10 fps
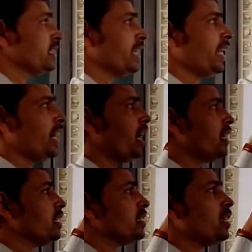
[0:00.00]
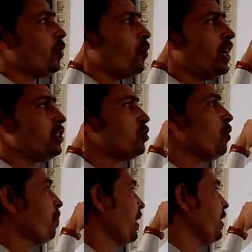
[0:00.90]
they are the ones
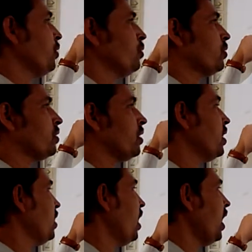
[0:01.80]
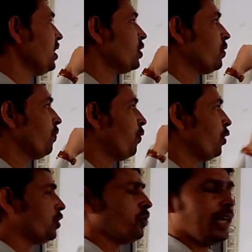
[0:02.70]
who produce us
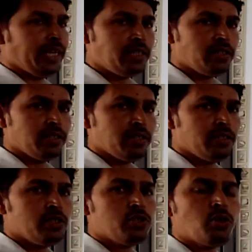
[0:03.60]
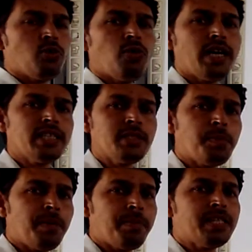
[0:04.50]
food to eat. So who are
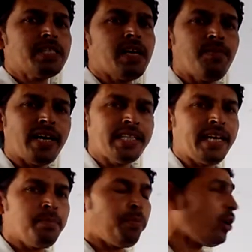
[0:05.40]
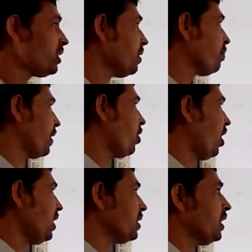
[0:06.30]
these people and why they are important?
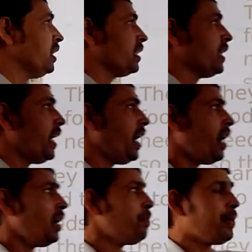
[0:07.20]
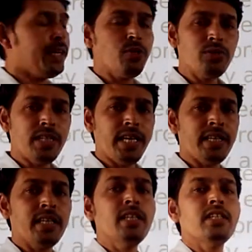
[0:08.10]
Because they are
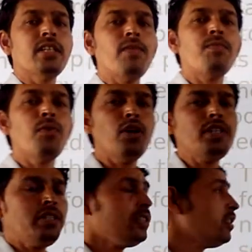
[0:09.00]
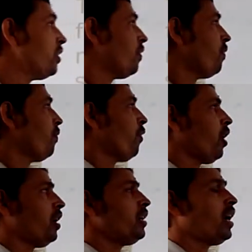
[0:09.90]
producing the food
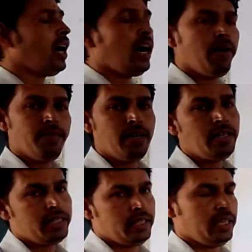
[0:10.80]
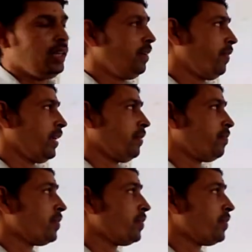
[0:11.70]
for our living.